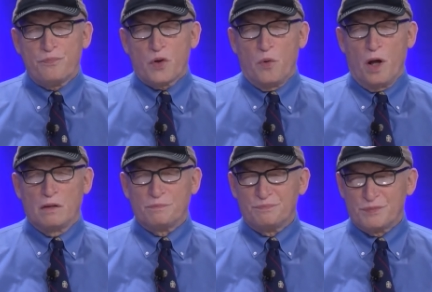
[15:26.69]

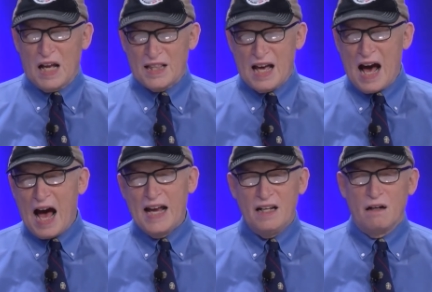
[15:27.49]
Well, at the
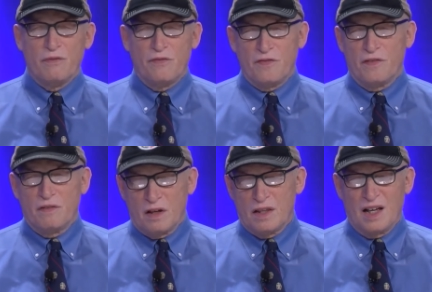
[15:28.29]
height of
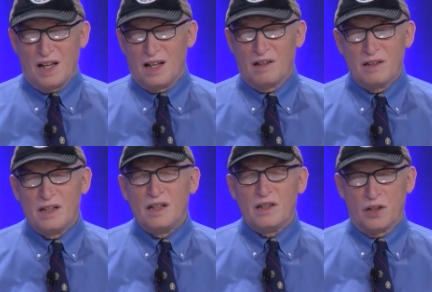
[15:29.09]

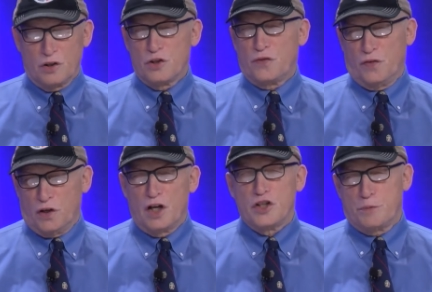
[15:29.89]
the Goods for
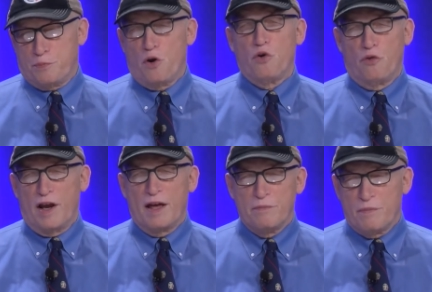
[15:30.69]
Guns
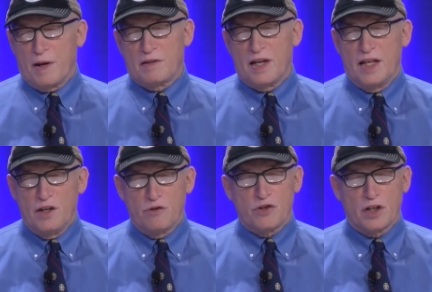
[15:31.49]
program about 10
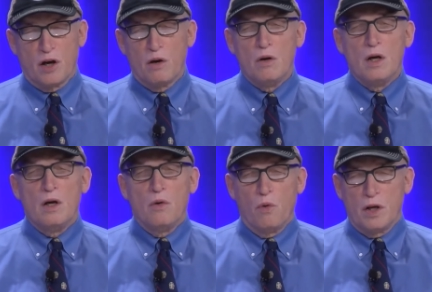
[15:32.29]
years ago,
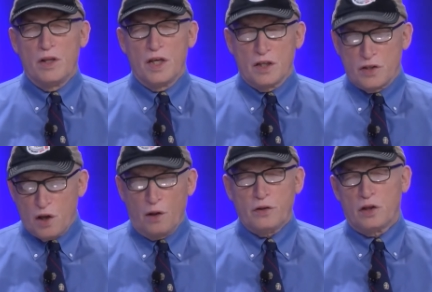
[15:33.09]
one of the
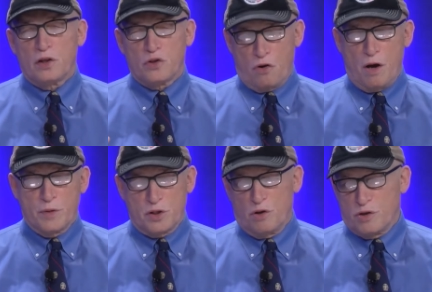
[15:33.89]
adult trauma
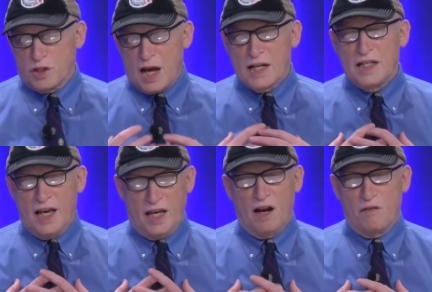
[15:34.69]
surgeons, I
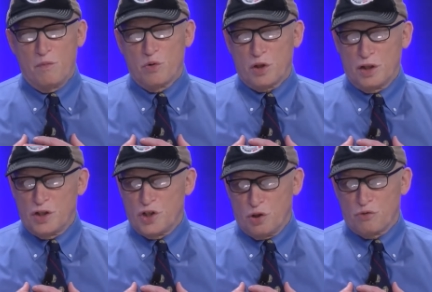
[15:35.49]
take care of mostly
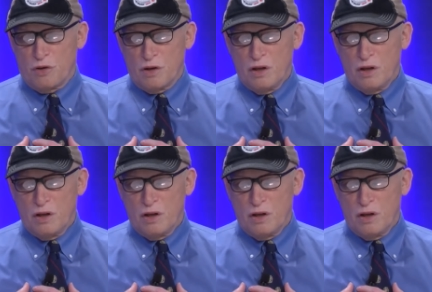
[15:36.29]
children,